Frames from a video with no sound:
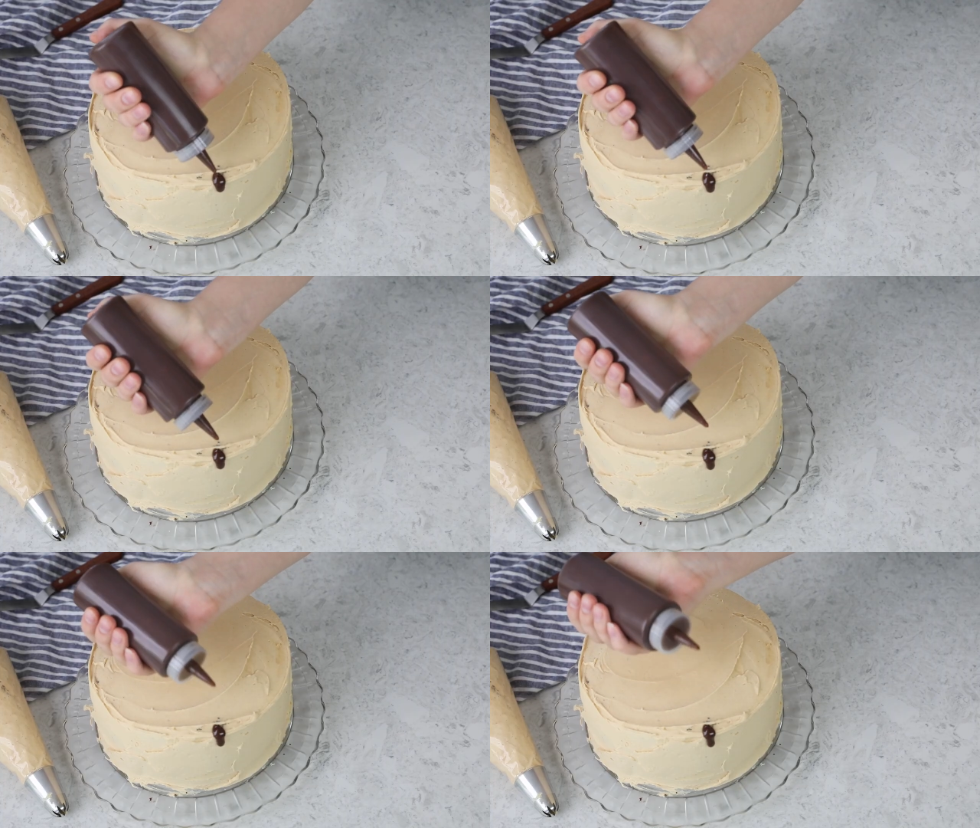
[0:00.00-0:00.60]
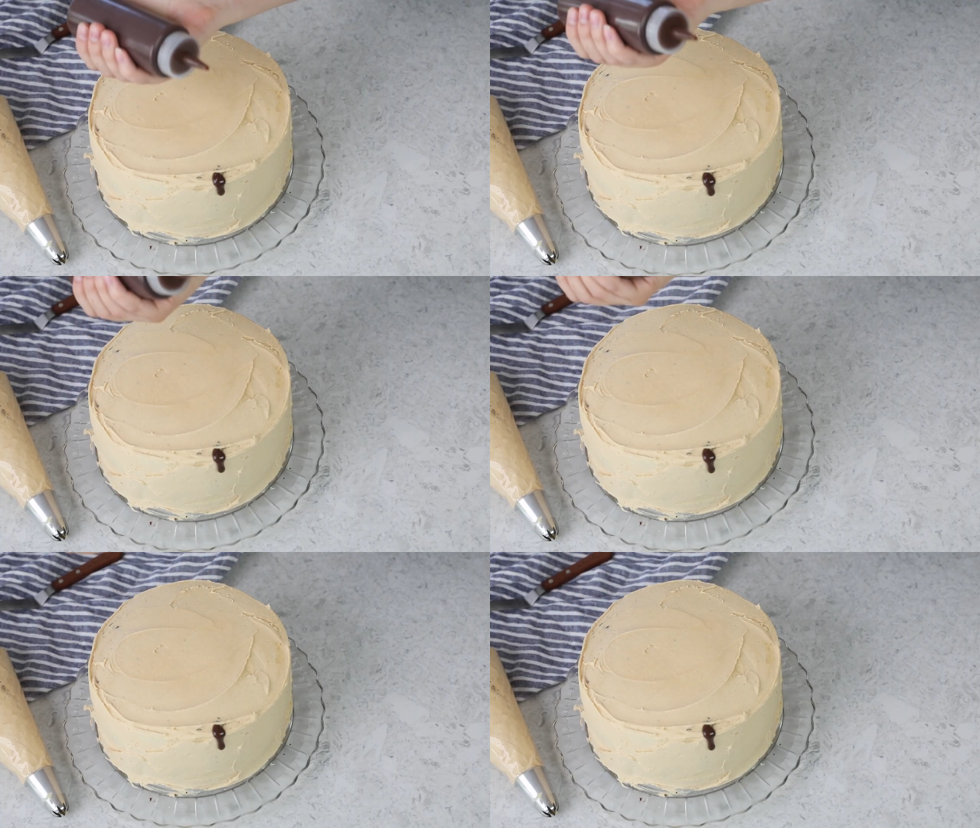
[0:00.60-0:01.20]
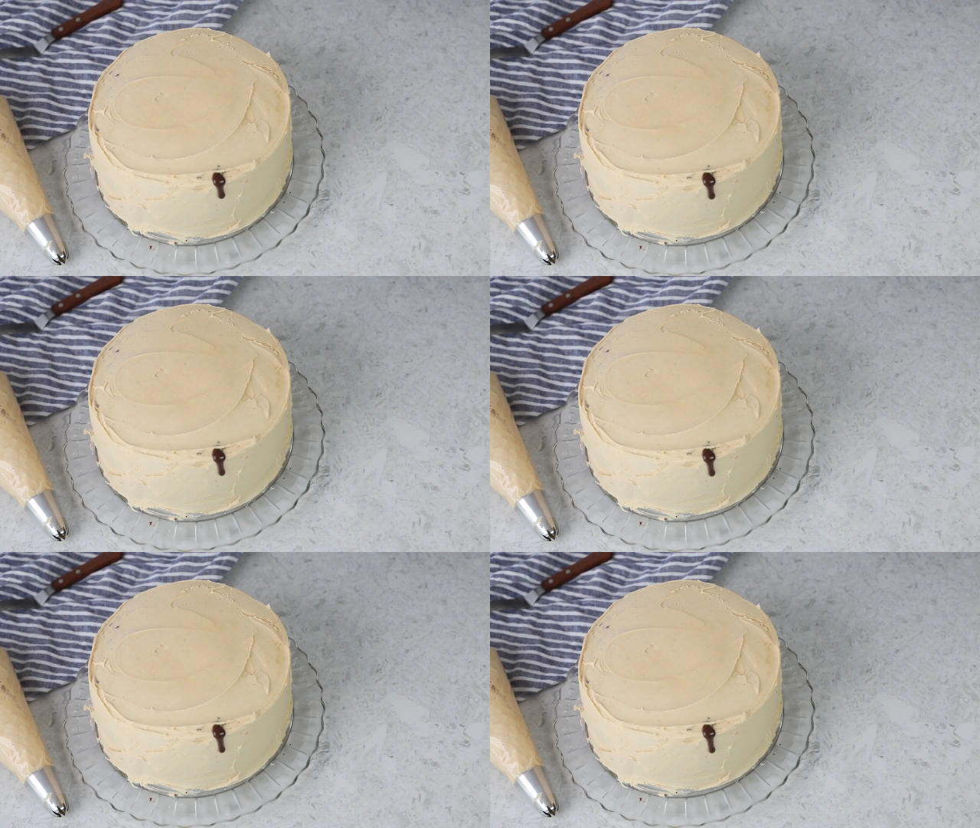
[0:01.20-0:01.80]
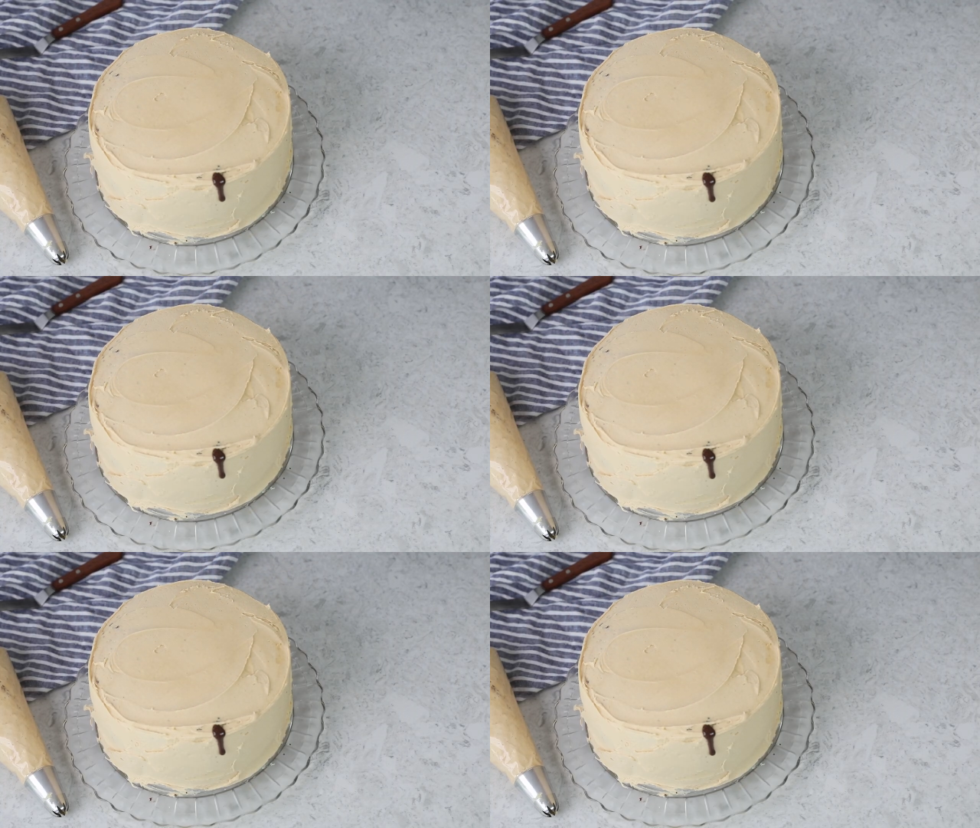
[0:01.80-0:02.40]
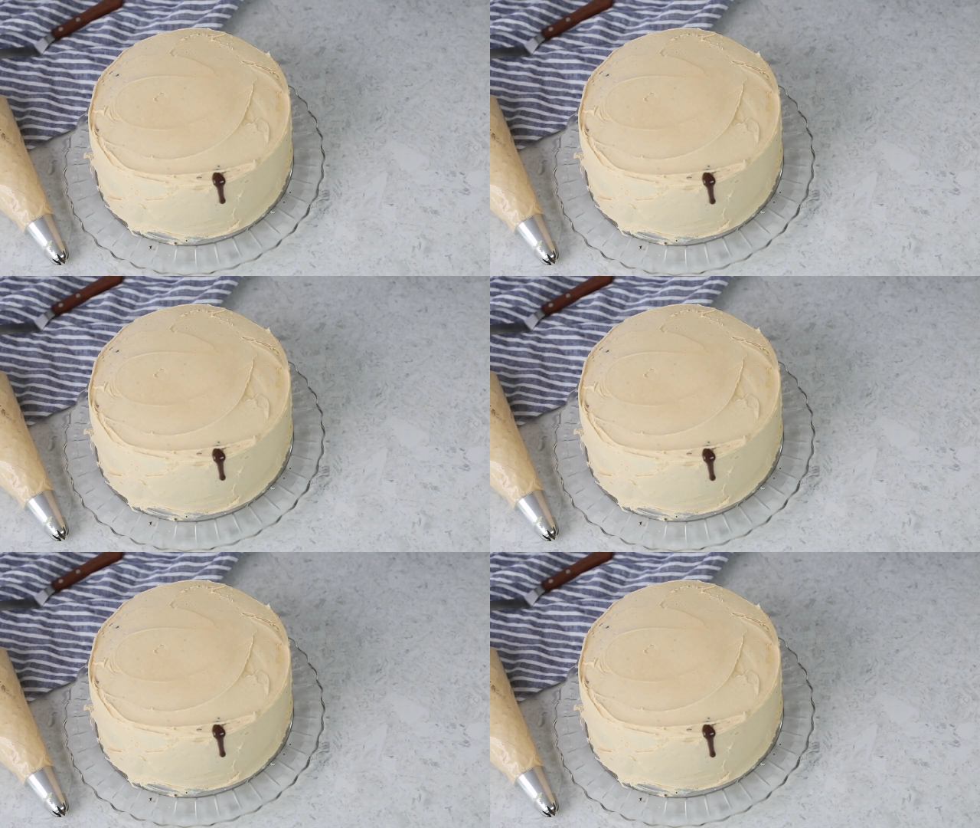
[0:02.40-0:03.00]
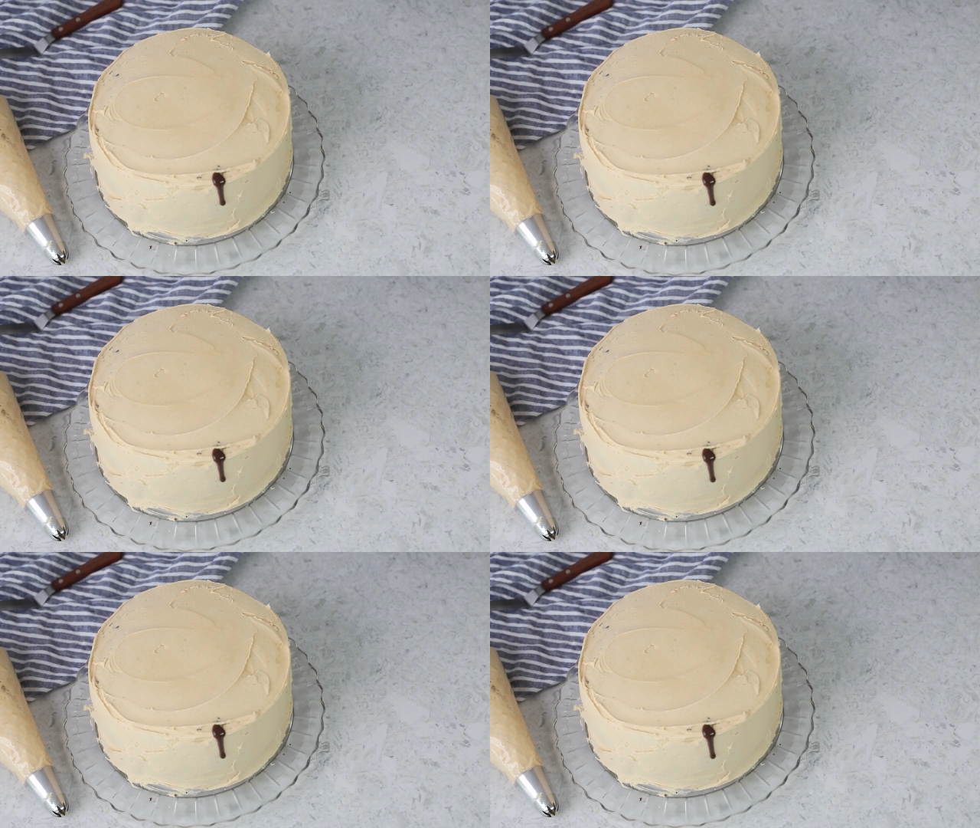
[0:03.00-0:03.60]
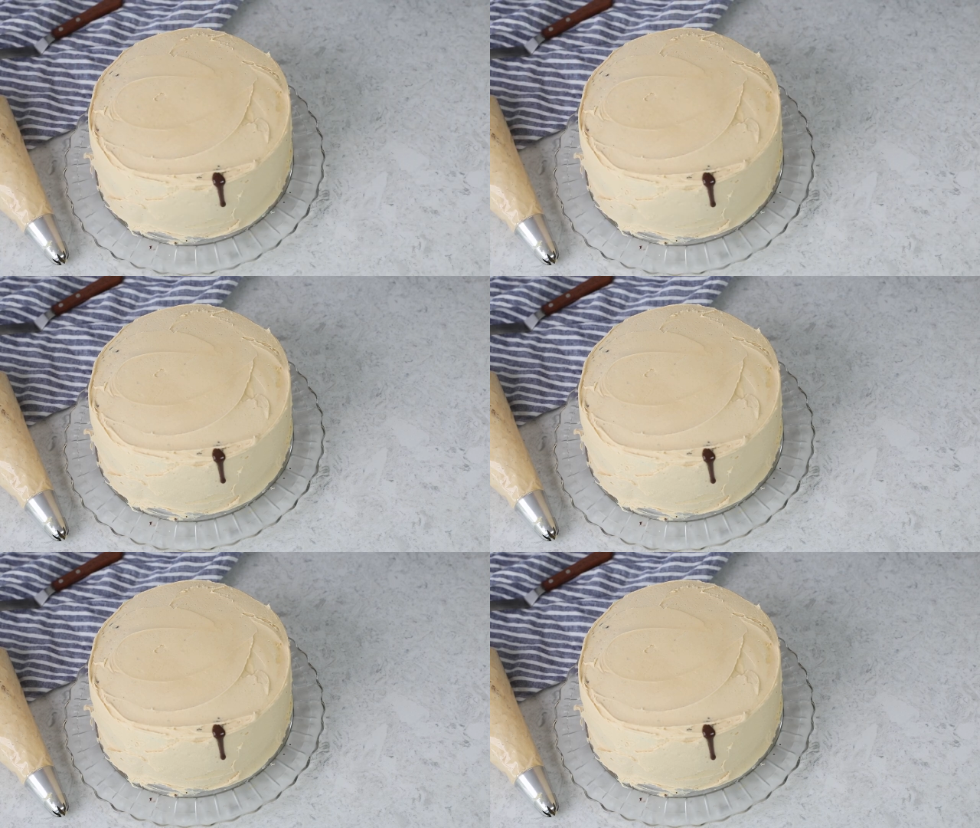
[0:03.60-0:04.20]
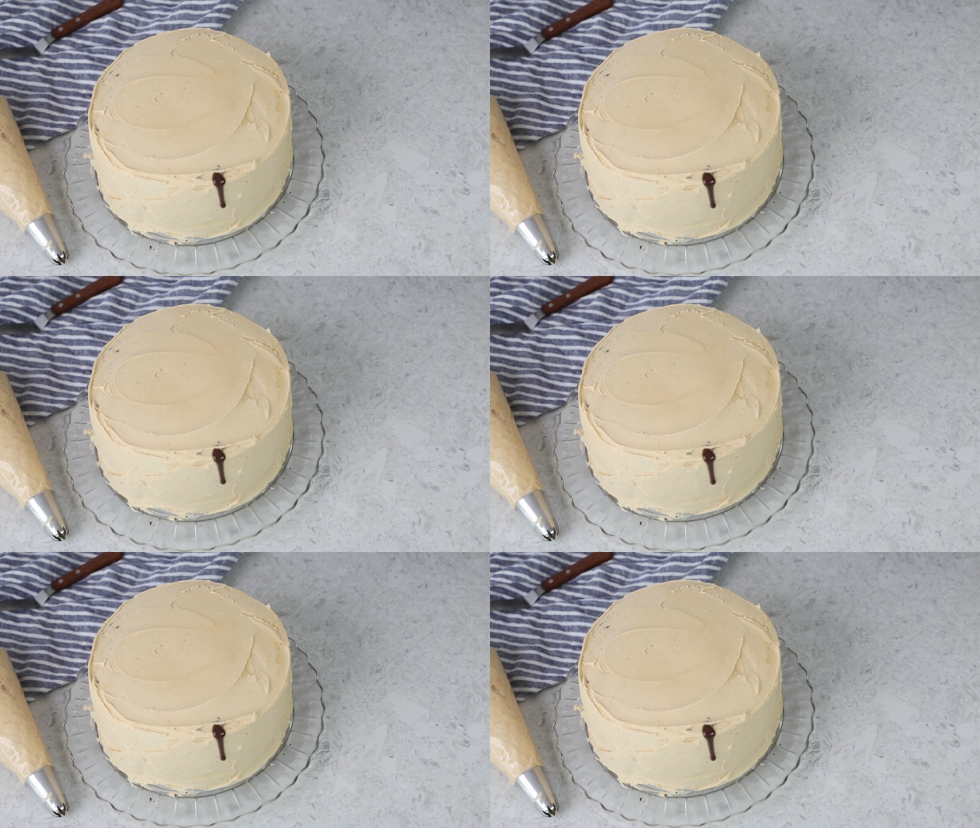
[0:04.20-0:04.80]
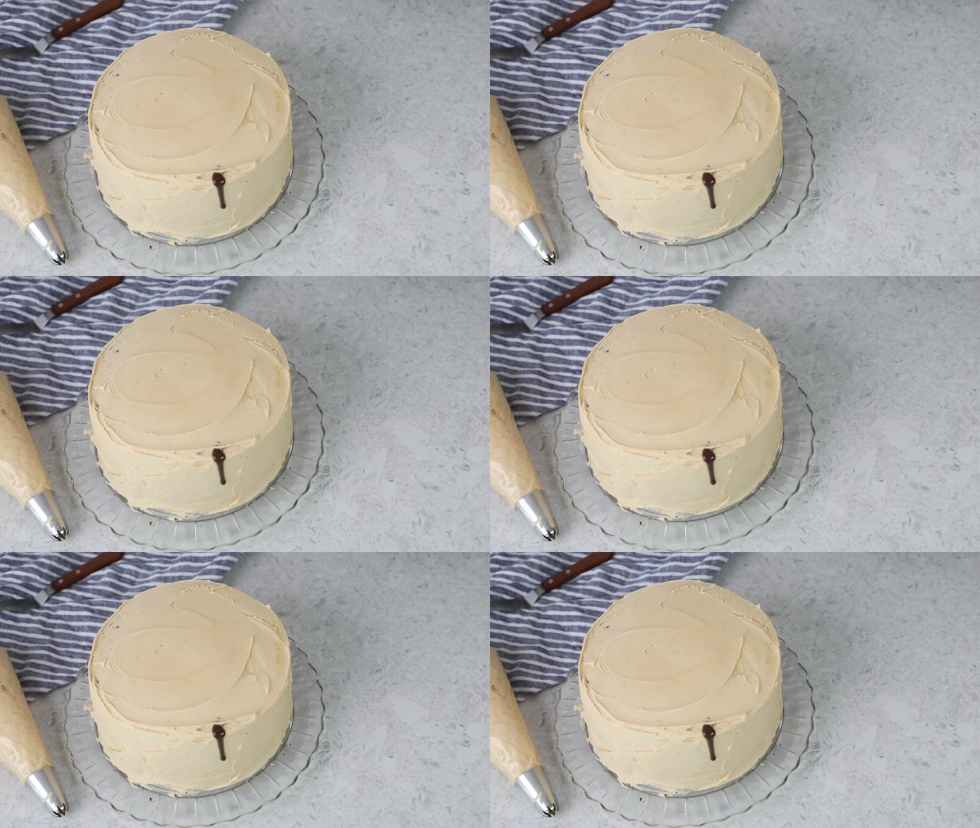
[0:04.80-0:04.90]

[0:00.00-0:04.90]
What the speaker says: [unreadable: no face in view]